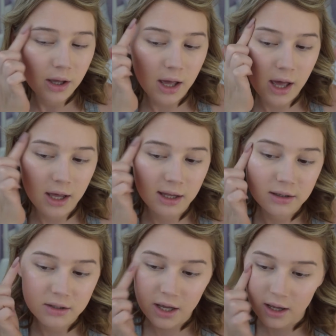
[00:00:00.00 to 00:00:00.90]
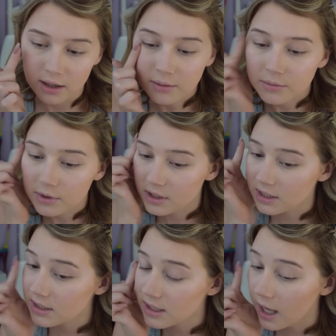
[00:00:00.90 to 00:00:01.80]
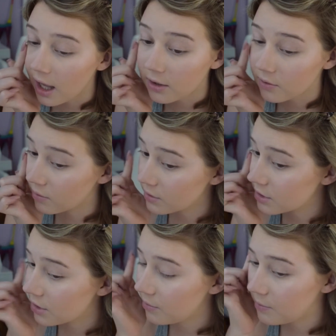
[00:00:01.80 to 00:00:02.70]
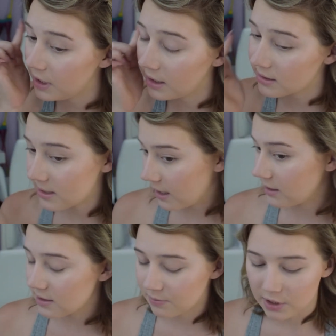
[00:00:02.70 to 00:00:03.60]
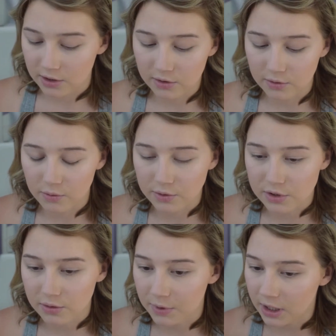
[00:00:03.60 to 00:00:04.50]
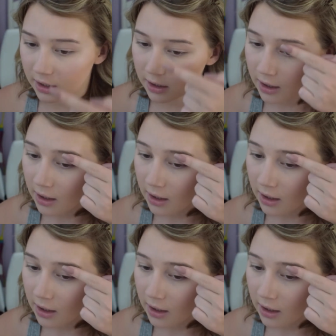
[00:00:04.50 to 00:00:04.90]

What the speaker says: And this can also be intense, but it can also be